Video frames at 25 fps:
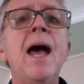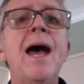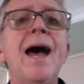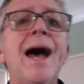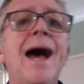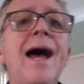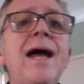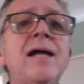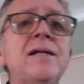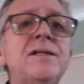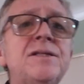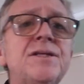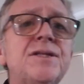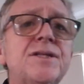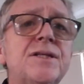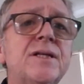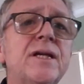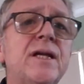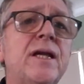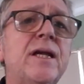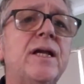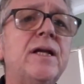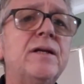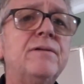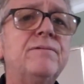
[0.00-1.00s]
and
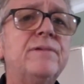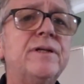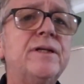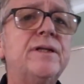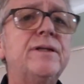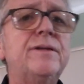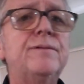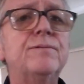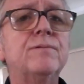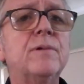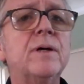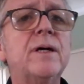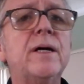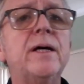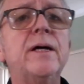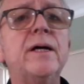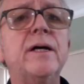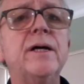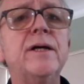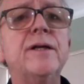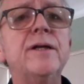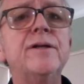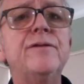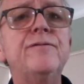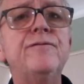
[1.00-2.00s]
sing with
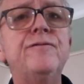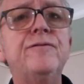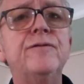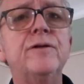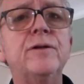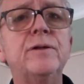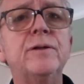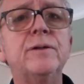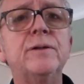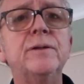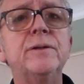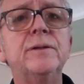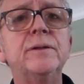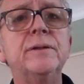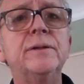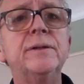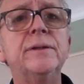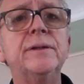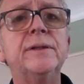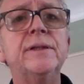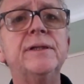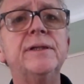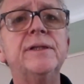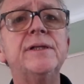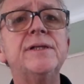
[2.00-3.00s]
one
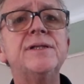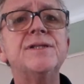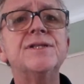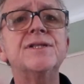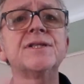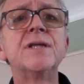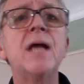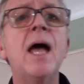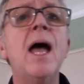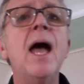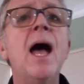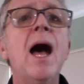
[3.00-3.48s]
voice.